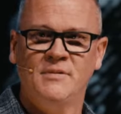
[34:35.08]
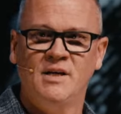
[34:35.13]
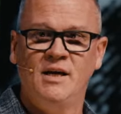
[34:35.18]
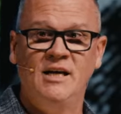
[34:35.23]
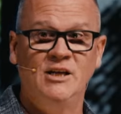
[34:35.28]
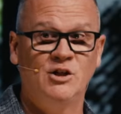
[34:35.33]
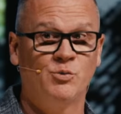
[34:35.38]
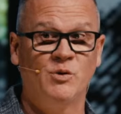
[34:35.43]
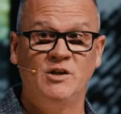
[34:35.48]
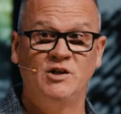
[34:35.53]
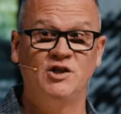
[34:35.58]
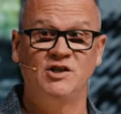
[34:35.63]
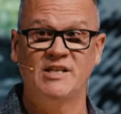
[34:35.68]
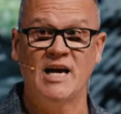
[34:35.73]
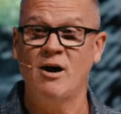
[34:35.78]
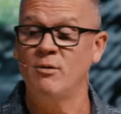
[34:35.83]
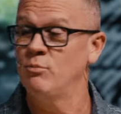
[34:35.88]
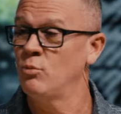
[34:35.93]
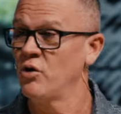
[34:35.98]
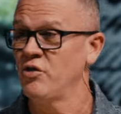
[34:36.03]
He's reaches
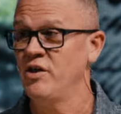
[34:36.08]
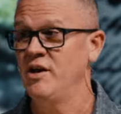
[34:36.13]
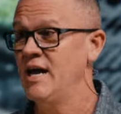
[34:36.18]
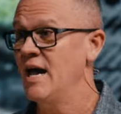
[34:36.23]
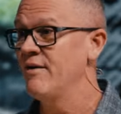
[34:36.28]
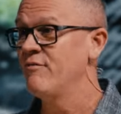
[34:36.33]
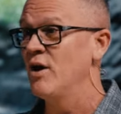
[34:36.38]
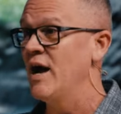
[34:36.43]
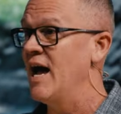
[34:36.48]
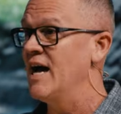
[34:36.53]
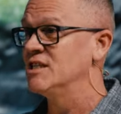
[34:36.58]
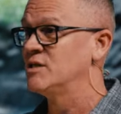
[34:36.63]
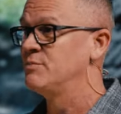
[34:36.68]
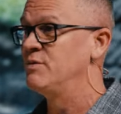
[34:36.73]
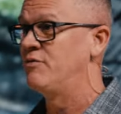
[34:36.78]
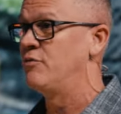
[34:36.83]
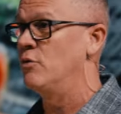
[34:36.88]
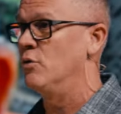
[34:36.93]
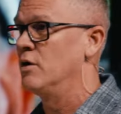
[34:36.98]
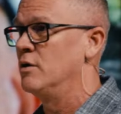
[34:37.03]
out more than he ever has
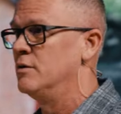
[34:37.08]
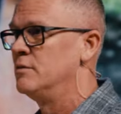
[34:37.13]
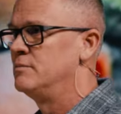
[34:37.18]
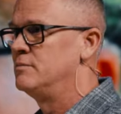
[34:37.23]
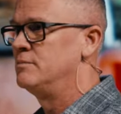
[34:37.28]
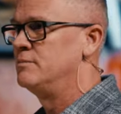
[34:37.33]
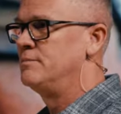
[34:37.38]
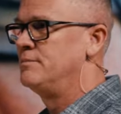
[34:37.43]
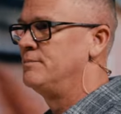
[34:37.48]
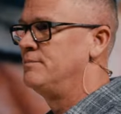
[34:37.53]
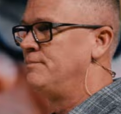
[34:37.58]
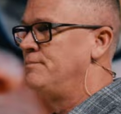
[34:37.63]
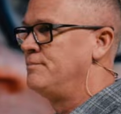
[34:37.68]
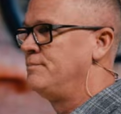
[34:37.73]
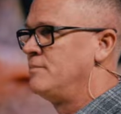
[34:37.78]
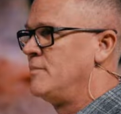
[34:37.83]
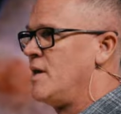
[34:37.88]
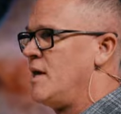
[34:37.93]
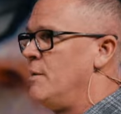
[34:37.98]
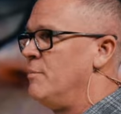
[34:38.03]
before
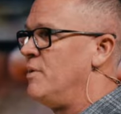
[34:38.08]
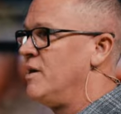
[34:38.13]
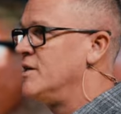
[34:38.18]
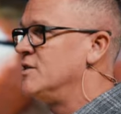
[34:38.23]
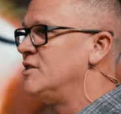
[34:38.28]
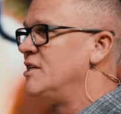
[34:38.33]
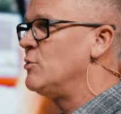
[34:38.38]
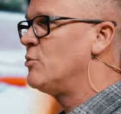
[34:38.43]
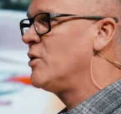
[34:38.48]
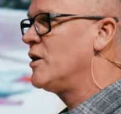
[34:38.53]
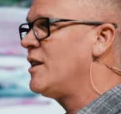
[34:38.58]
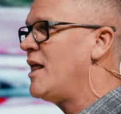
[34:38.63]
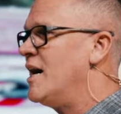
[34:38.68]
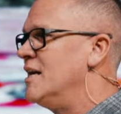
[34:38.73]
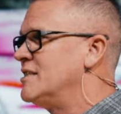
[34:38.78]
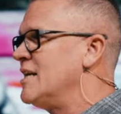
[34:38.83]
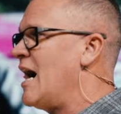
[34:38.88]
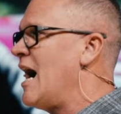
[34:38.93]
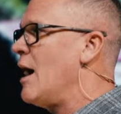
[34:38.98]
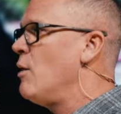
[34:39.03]
because he
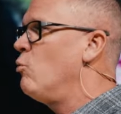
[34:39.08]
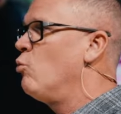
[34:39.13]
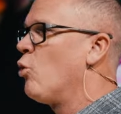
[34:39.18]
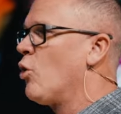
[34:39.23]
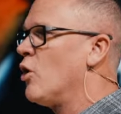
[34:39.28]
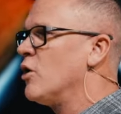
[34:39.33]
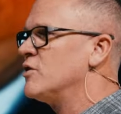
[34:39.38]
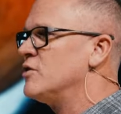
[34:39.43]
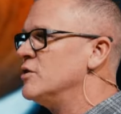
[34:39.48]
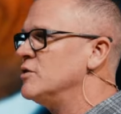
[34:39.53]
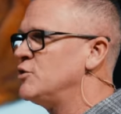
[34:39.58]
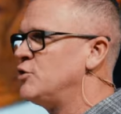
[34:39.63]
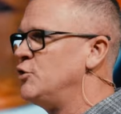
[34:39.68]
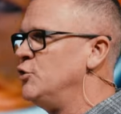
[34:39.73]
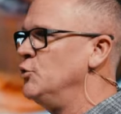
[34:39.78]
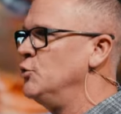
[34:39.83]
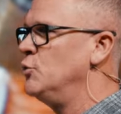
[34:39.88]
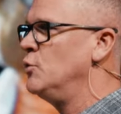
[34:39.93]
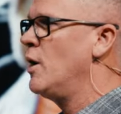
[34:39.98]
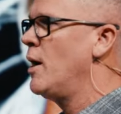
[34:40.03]
realized I worked
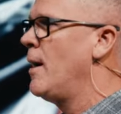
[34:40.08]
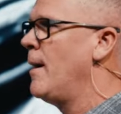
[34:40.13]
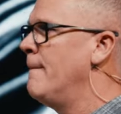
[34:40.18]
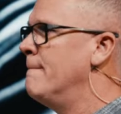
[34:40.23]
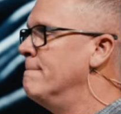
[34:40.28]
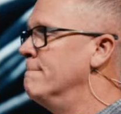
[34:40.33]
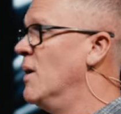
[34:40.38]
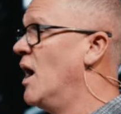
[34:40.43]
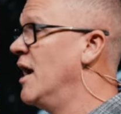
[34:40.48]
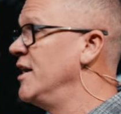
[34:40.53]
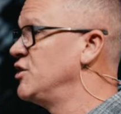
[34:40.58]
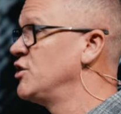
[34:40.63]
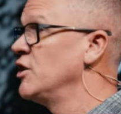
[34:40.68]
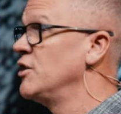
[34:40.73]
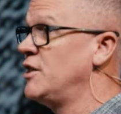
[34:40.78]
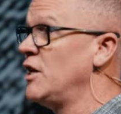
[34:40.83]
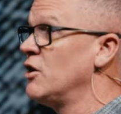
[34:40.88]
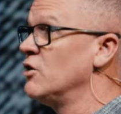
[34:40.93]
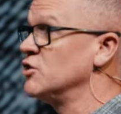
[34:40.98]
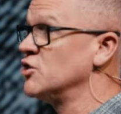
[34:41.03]
too much.
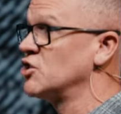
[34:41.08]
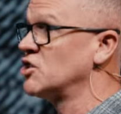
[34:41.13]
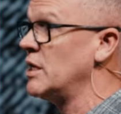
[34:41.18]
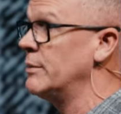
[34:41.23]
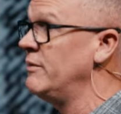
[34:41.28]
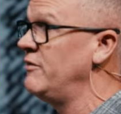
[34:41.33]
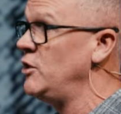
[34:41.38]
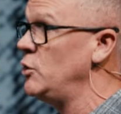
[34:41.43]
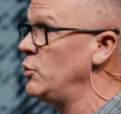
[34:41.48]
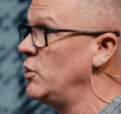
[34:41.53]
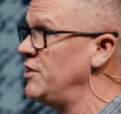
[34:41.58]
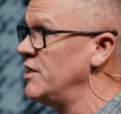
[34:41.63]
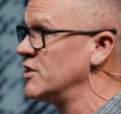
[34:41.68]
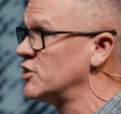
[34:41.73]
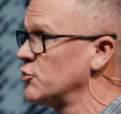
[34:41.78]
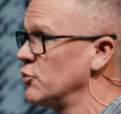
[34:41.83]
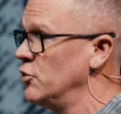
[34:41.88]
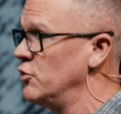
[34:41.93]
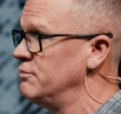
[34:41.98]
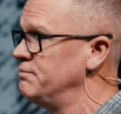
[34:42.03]
There are some of you in
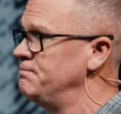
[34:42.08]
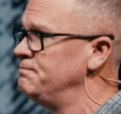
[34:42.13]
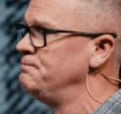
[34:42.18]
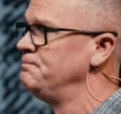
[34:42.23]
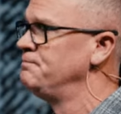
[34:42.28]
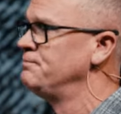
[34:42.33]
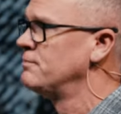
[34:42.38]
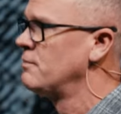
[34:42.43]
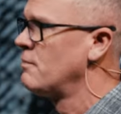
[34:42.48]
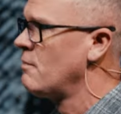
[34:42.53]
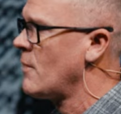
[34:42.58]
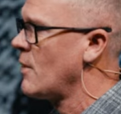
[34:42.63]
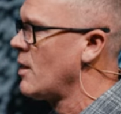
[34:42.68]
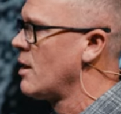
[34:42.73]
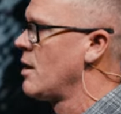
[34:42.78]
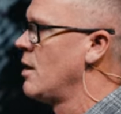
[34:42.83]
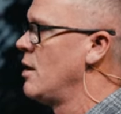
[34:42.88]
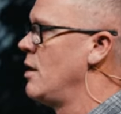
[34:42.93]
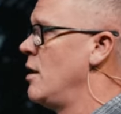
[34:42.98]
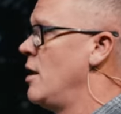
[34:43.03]
this room,
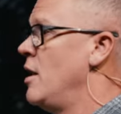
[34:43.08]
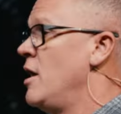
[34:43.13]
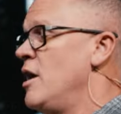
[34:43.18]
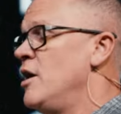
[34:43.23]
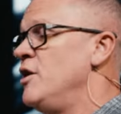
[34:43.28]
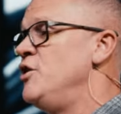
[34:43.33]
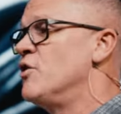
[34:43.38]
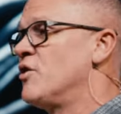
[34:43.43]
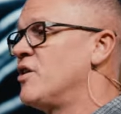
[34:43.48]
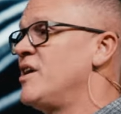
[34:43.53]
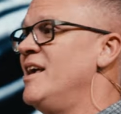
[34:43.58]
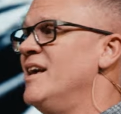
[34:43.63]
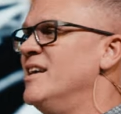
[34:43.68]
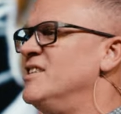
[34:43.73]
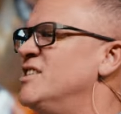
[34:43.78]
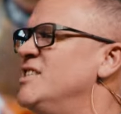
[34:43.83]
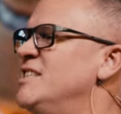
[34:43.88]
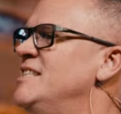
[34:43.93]
your kids